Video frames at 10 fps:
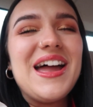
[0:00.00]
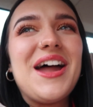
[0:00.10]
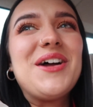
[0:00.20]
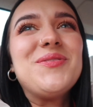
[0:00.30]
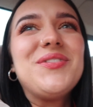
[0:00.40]

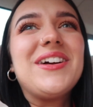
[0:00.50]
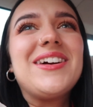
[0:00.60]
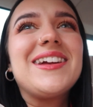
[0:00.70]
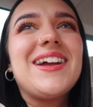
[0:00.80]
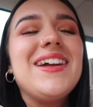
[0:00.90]
Um, we
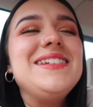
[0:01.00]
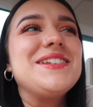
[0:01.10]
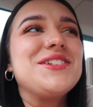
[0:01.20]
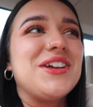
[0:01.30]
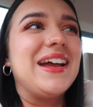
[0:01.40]
are going
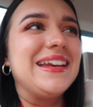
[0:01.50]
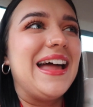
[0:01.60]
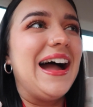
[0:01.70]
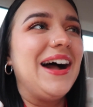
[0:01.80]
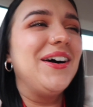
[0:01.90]
to train
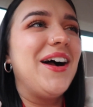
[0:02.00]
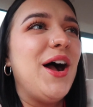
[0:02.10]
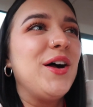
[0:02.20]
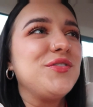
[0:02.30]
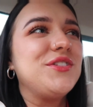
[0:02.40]
now
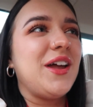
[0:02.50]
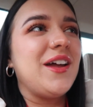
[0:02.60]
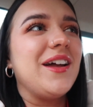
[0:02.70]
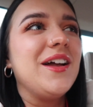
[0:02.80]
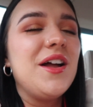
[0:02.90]

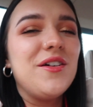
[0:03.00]
after